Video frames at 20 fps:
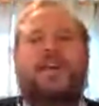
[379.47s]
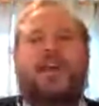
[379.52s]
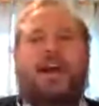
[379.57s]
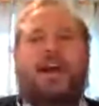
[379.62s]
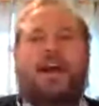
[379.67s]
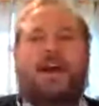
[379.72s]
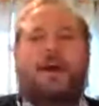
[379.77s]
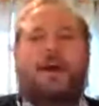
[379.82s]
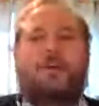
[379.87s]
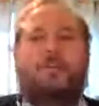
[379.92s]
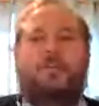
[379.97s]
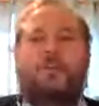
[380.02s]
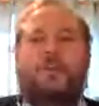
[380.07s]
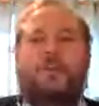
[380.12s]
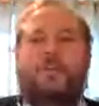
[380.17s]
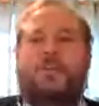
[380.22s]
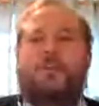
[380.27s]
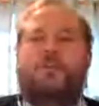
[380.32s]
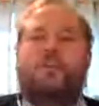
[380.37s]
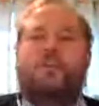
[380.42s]

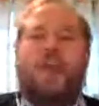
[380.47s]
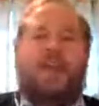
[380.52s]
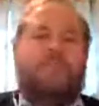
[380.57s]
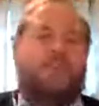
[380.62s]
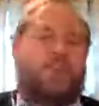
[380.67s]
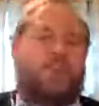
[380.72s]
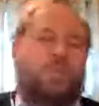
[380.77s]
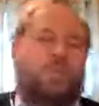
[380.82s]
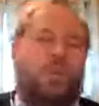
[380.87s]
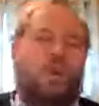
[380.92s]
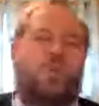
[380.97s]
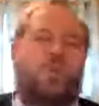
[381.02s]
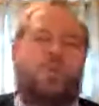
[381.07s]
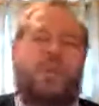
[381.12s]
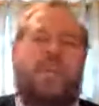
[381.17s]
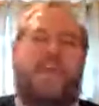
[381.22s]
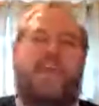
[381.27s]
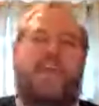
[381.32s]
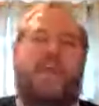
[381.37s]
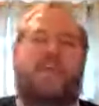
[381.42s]
The graphics were
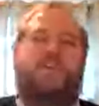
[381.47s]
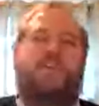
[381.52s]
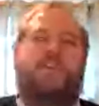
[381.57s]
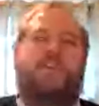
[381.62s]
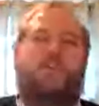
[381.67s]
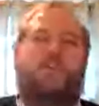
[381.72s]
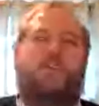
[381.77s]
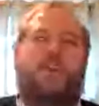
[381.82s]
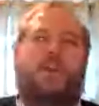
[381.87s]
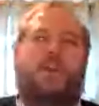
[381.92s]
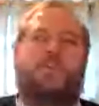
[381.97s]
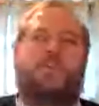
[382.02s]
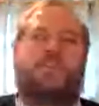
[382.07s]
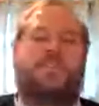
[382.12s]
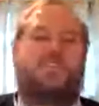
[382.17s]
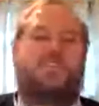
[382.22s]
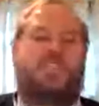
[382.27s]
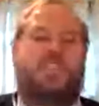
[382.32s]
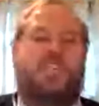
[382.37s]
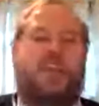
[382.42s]
okay. I think there were a couple
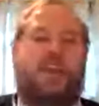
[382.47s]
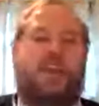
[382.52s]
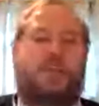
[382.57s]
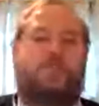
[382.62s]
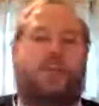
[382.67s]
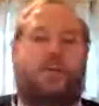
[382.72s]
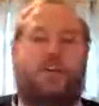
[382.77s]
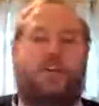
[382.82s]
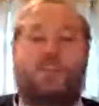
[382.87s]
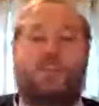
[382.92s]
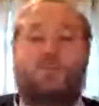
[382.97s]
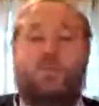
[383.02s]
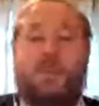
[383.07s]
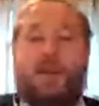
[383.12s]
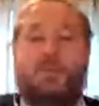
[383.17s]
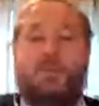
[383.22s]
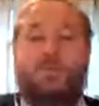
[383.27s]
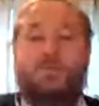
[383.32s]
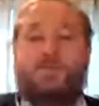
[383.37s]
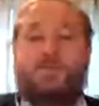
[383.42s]
CGI parts where
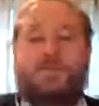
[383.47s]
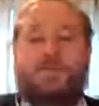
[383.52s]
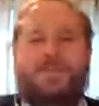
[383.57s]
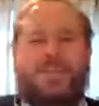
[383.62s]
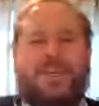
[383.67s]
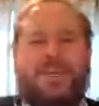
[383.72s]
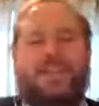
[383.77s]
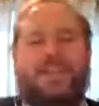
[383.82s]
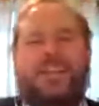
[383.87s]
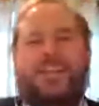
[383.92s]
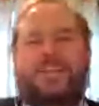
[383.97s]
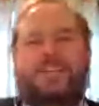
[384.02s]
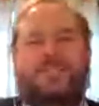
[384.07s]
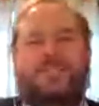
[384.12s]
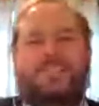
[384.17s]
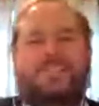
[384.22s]
I was kind of like,